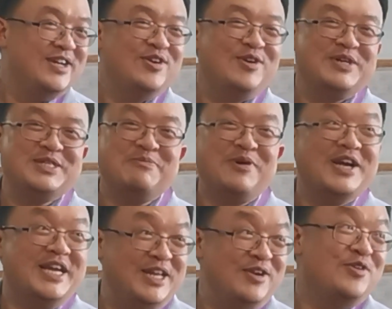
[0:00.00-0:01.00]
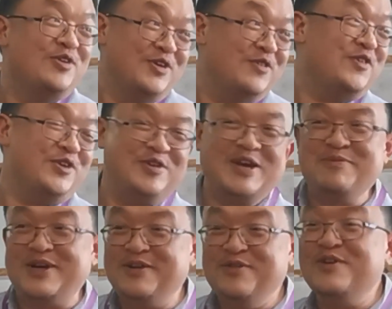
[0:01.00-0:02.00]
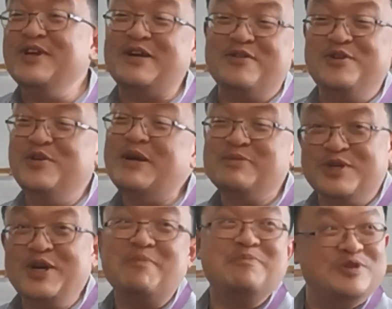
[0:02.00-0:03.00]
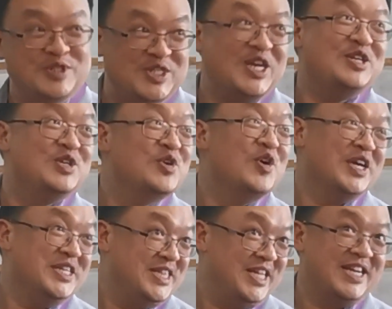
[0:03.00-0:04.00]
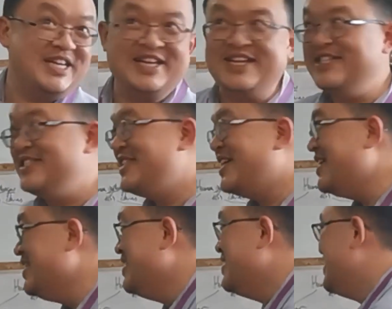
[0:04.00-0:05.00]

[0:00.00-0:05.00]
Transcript: No, what's the point of getting glory for UM, right? Not like UM's gonna appreciate you or anything like that. It's like,